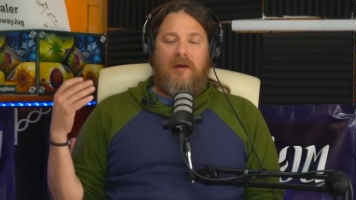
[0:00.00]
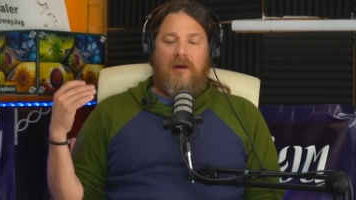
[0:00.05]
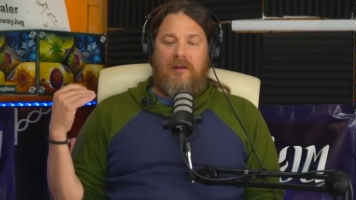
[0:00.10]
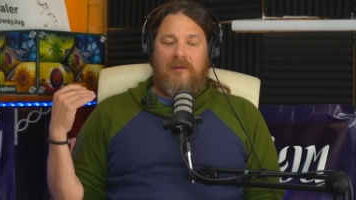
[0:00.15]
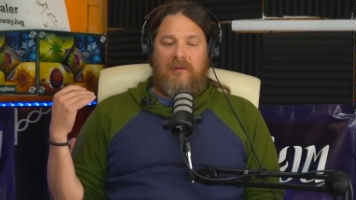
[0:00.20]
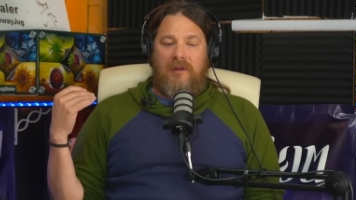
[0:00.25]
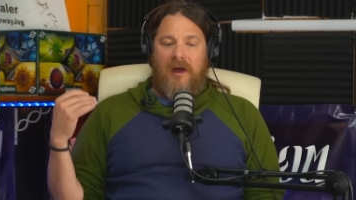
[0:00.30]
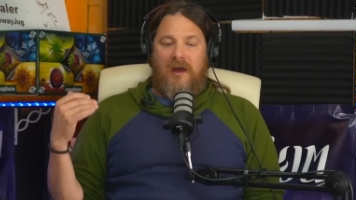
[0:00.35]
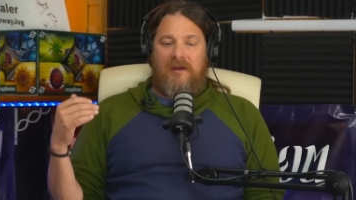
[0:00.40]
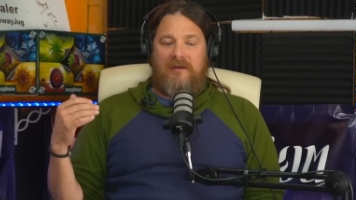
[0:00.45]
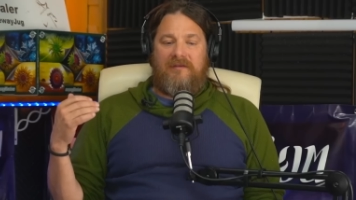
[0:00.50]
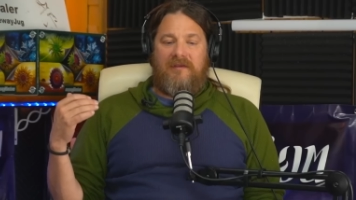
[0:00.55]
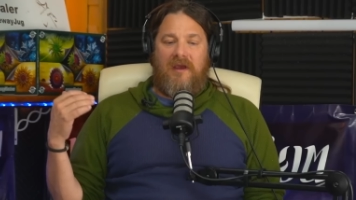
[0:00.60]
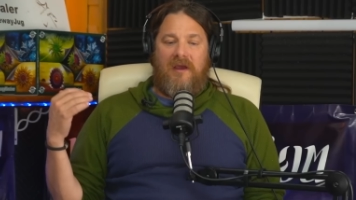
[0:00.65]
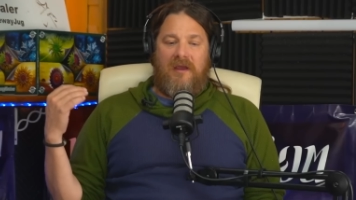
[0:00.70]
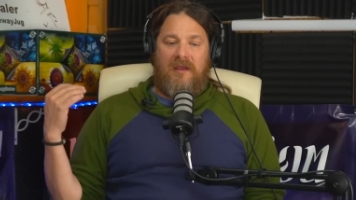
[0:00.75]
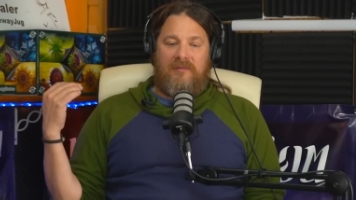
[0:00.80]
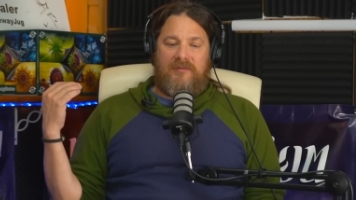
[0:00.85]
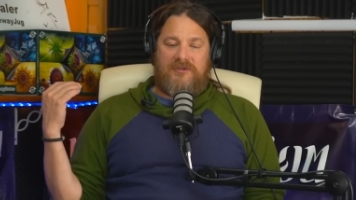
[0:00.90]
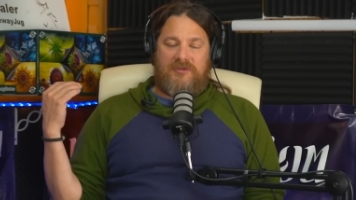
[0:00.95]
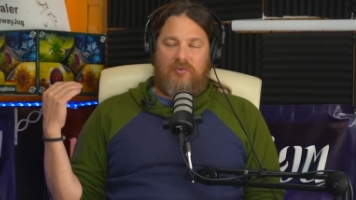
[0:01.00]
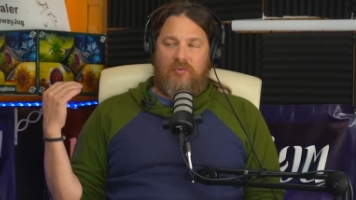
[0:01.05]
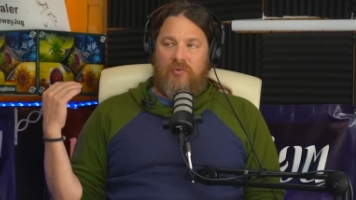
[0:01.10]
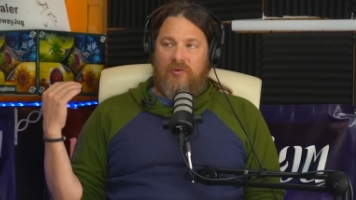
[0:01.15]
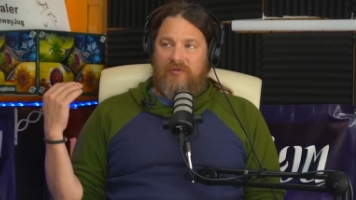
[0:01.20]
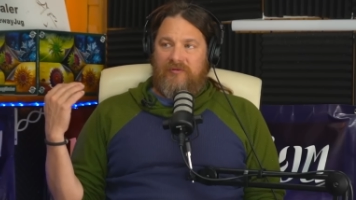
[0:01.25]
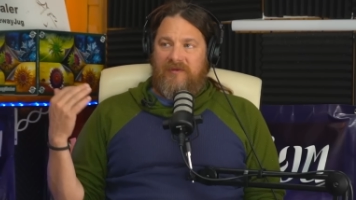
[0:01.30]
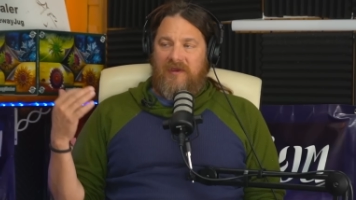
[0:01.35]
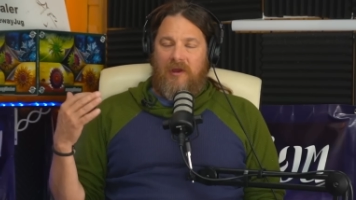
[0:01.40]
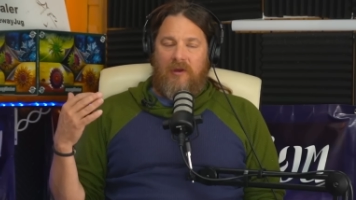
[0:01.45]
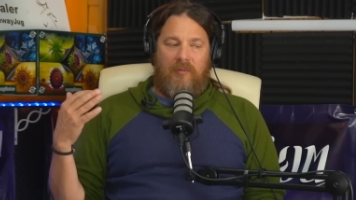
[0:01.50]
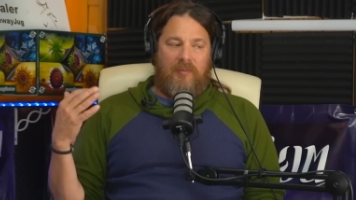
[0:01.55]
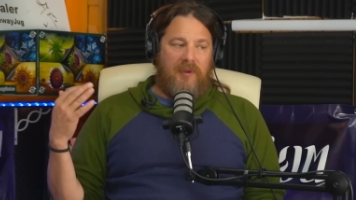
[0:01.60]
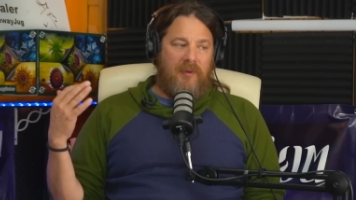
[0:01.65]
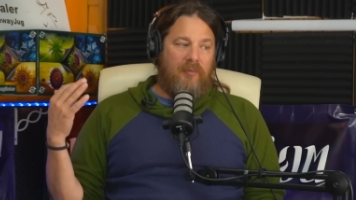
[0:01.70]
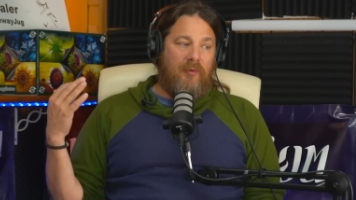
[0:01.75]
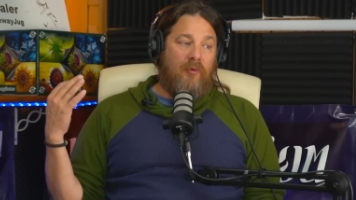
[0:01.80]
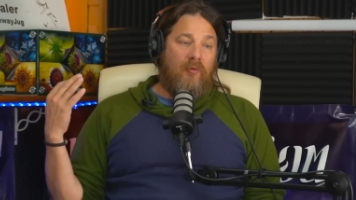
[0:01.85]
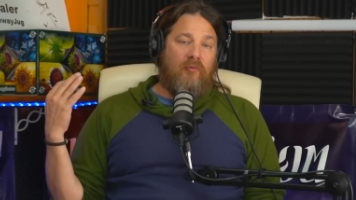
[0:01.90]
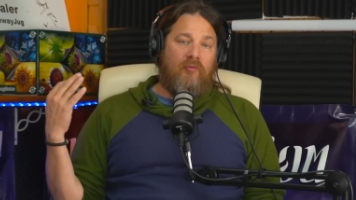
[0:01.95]
a lot of times we'll tell
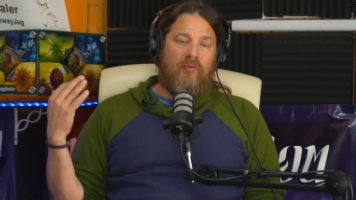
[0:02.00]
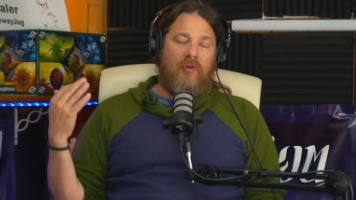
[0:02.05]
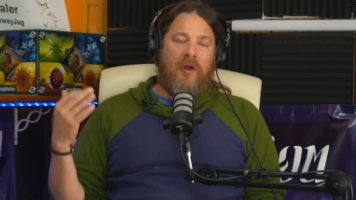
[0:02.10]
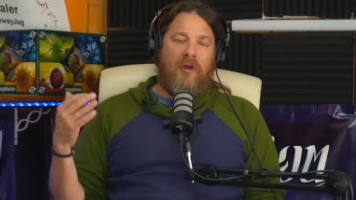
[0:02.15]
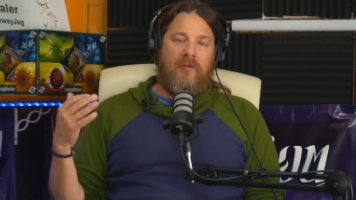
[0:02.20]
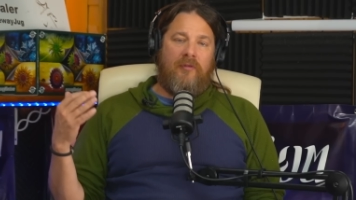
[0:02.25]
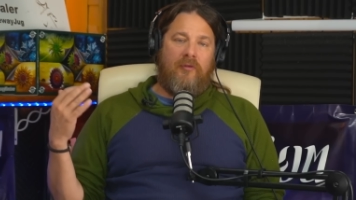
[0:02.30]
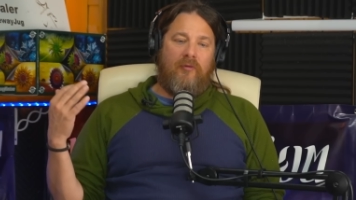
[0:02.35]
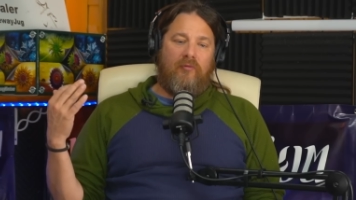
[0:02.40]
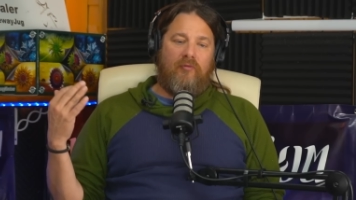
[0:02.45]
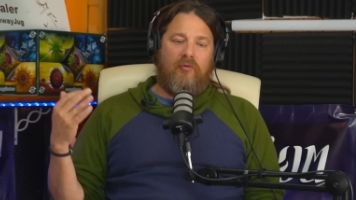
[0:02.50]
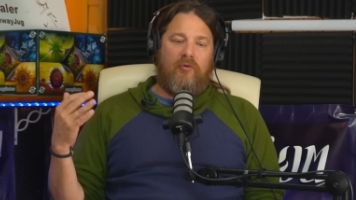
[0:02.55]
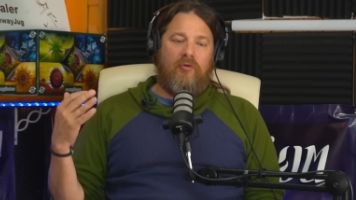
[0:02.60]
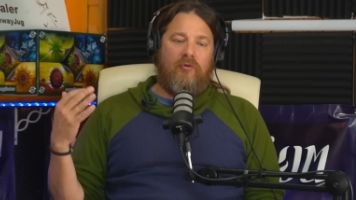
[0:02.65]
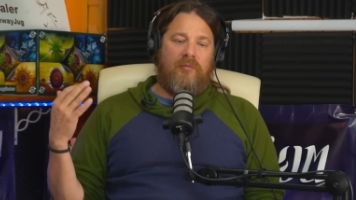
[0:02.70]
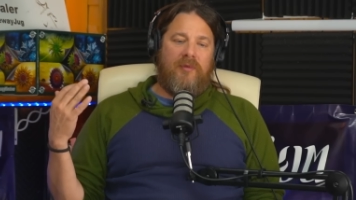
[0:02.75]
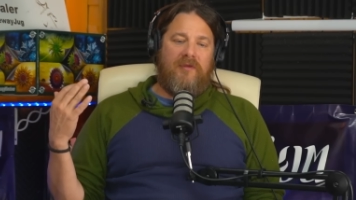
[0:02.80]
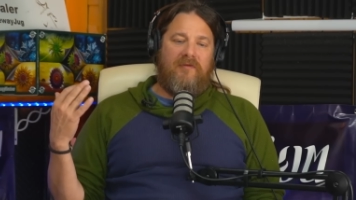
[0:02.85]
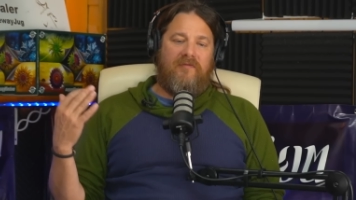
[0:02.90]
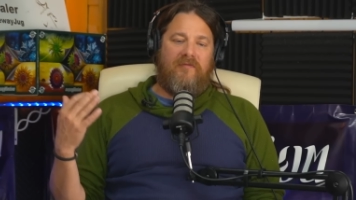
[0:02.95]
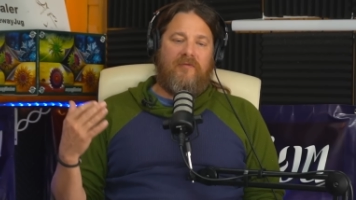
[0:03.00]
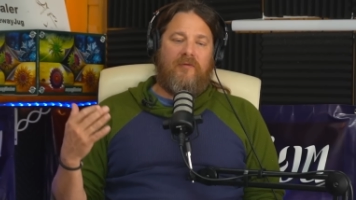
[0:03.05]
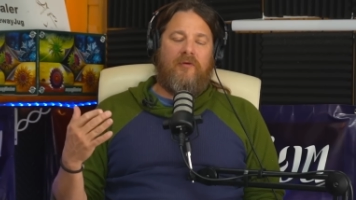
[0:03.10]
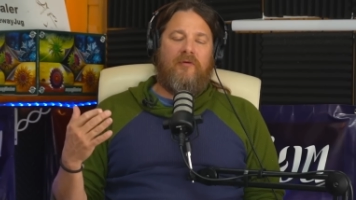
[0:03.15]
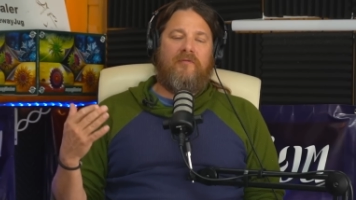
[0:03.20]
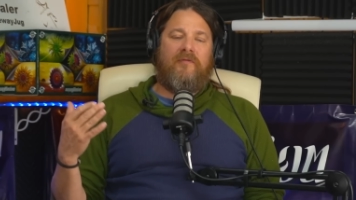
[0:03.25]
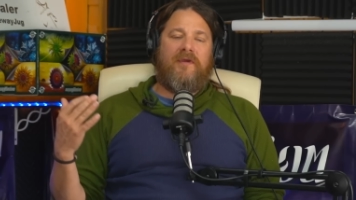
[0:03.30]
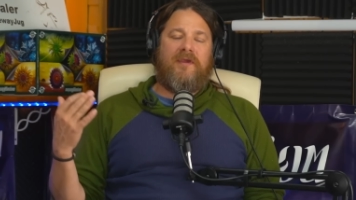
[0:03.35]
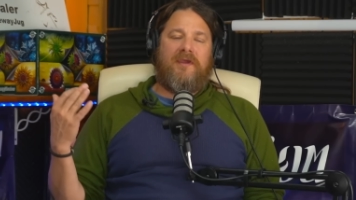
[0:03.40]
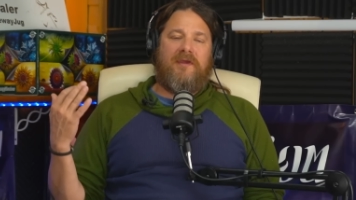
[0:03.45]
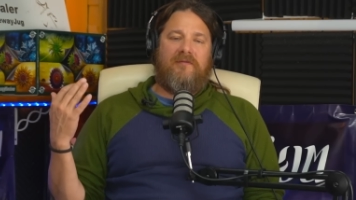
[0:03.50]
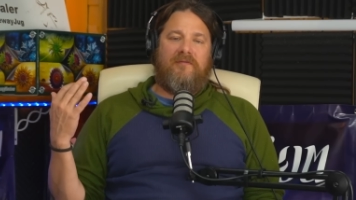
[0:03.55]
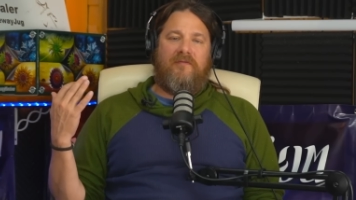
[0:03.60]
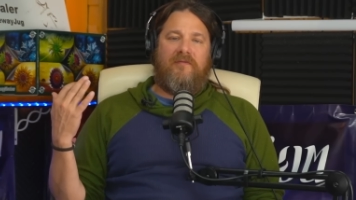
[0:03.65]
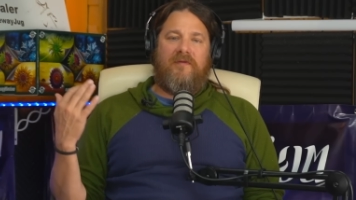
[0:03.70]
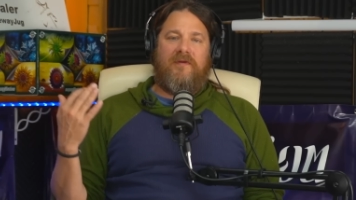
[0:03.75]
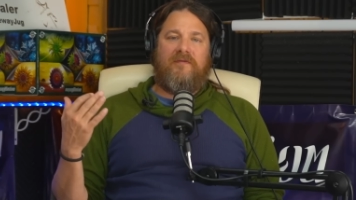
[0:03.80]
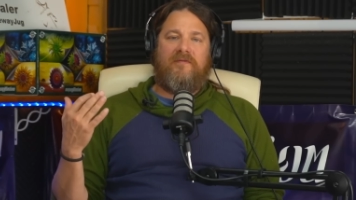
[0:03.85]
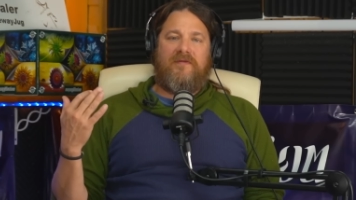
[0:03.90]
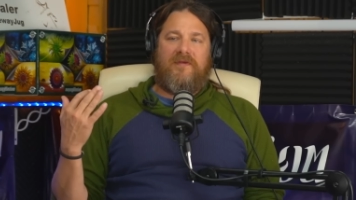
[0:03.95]
people run the Ruby Fulvic at
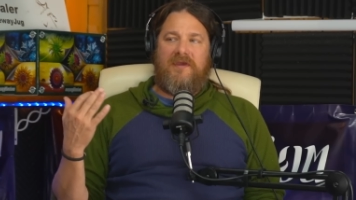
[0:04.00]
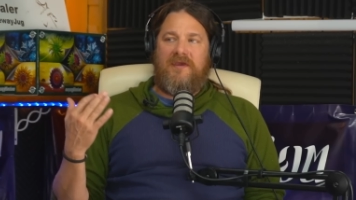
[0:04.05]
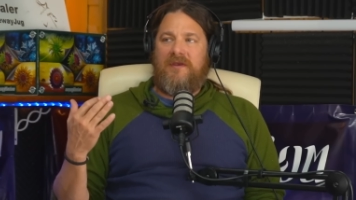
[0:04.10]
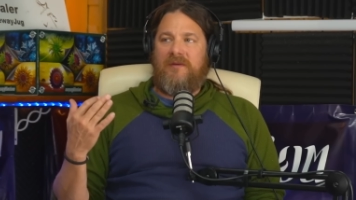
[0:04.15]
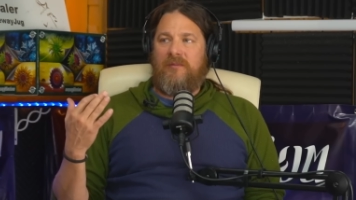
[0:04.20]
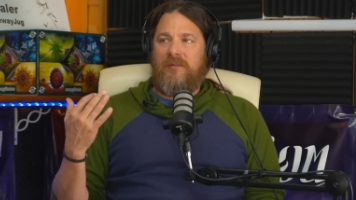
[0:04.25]
15